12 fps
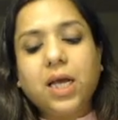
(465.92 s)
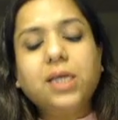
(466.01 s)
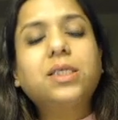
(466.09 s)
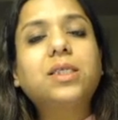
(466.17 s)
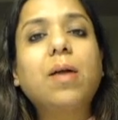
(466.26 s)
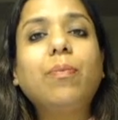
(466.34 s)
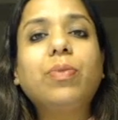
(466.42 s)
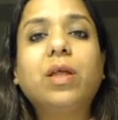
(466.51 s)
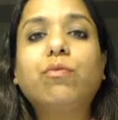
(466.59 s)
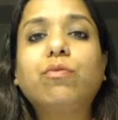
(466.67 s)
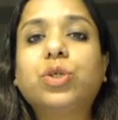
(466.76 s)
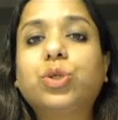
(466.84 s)
is
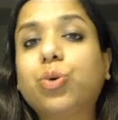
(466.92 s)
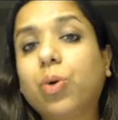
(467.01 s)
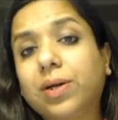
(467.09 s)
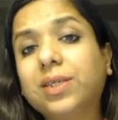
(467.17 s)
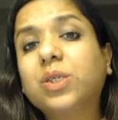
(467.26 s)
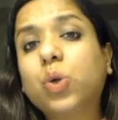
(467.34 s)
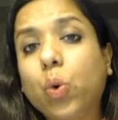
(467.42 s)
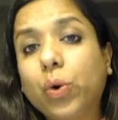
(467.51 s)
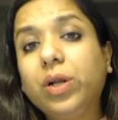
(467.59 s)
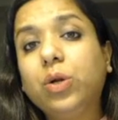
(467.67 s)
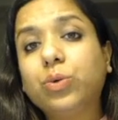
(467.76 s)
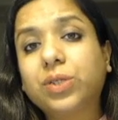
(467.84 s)
something which is called as
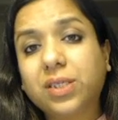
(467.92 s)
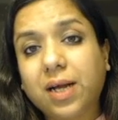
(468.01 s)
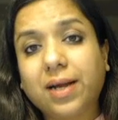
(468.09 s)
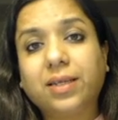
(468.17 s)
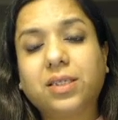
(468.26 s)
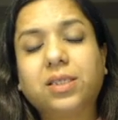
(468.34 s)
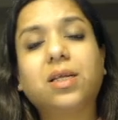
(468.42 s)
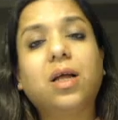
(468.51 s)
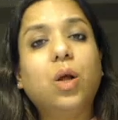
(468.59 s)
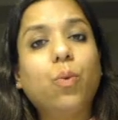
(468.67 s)
coelocytes.